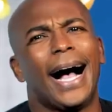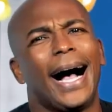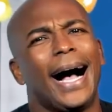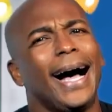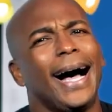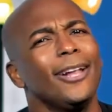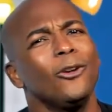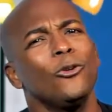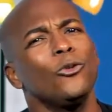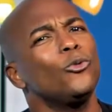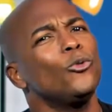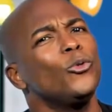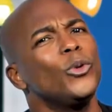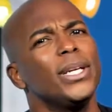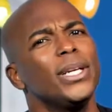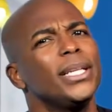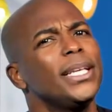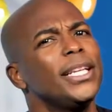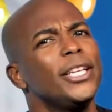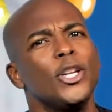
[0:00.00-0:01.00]
I don't
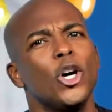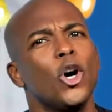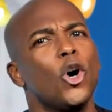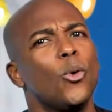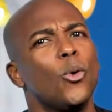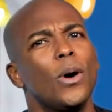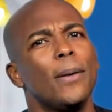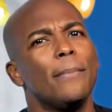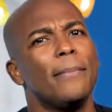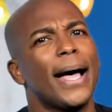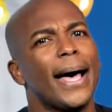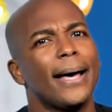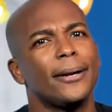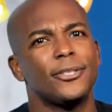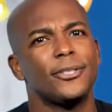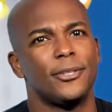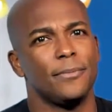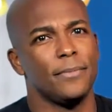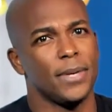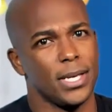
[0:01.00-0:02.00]
really know what
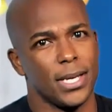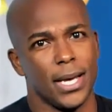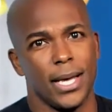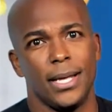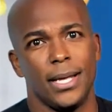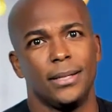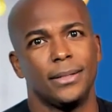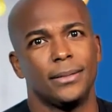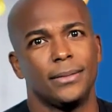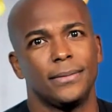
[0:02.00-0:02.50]
matters to me yet.